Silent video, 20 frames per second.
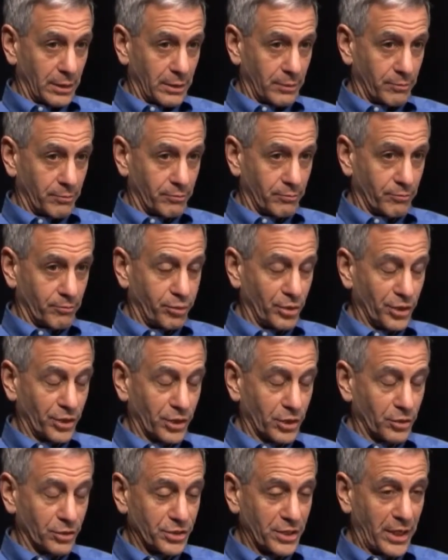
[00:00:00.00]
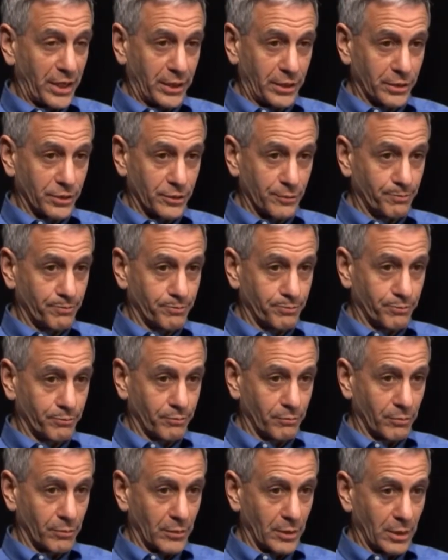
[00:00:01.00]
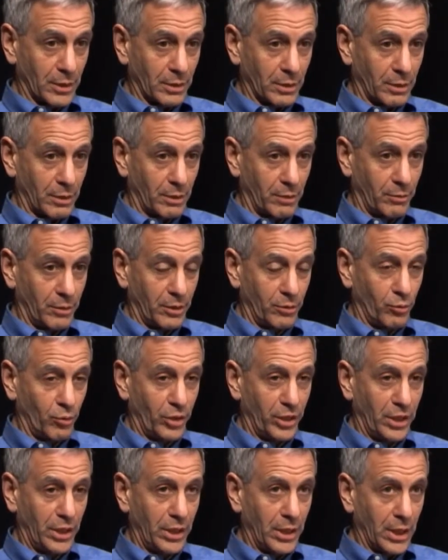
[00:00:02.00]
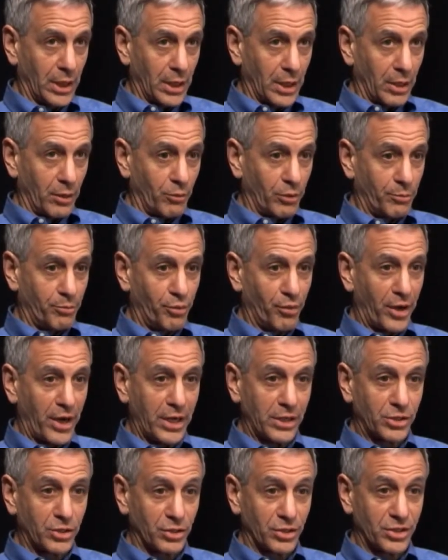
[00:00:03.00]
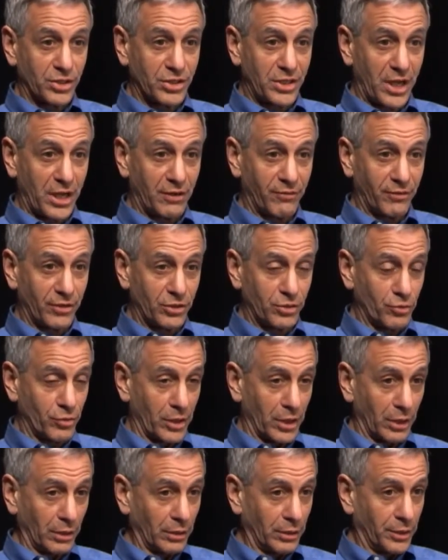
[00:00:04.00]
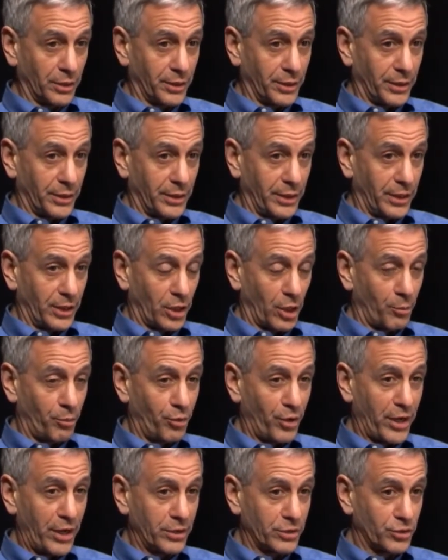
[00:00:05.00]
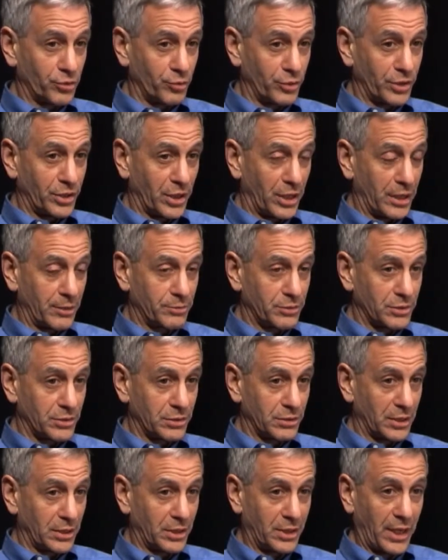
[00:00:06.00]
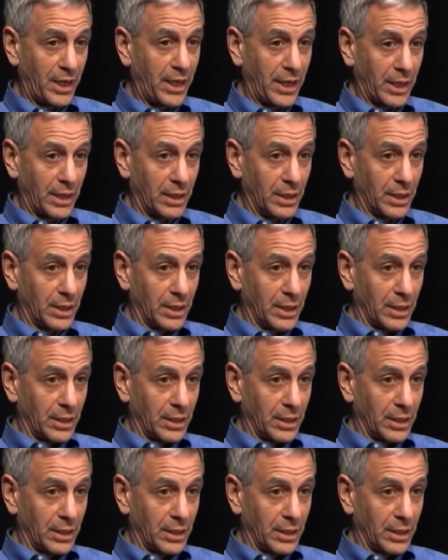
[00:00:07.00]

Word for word: uh, political Zionism. I mean, we, we prayed to the state of Israel in our prayers three times a day.